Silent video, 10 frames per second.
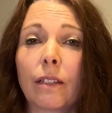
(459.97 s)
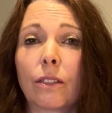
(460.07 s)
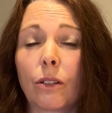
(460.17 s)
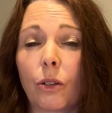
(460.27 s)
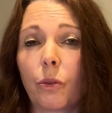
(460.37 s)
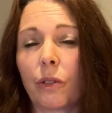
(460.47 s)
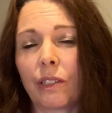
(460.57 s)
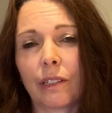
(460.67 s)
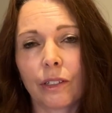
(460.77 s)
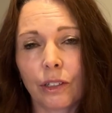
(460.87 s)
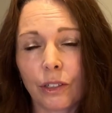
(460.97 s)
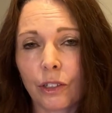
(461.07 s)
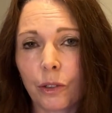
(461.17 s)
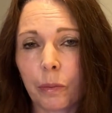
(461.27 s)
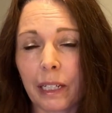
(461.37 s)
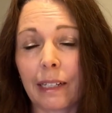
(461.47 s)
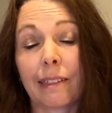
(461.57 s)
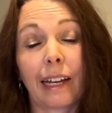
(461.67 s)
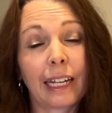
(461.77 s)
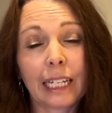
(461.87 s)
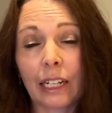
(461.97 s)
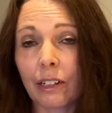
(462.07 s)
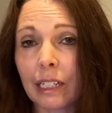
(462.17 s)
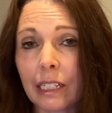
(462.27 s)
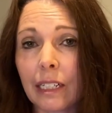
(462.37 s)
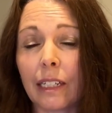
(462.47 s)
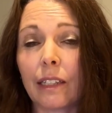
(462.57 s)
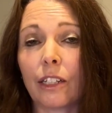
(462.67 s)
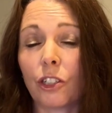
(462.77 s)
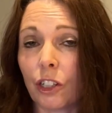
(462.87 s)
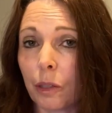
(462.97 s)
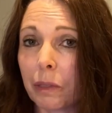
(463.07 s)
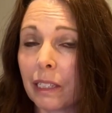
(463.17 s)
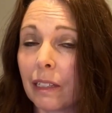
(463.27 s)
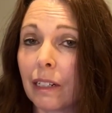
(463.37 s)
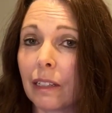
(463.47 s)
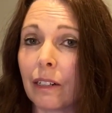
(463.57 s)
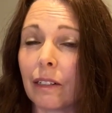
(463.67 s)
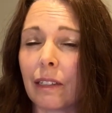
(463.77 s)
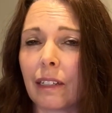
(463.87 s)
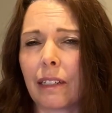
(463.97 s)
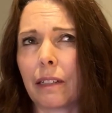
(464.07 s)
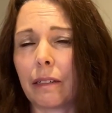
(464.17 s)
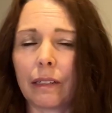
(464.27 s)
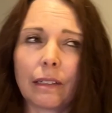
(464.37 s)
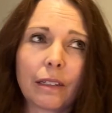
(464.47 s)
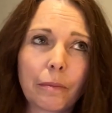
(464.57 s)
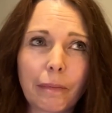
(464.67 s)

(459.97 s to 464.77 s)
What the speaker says: So when you get to your new place, I guarantee that you're going to be sitting there thinking, oh,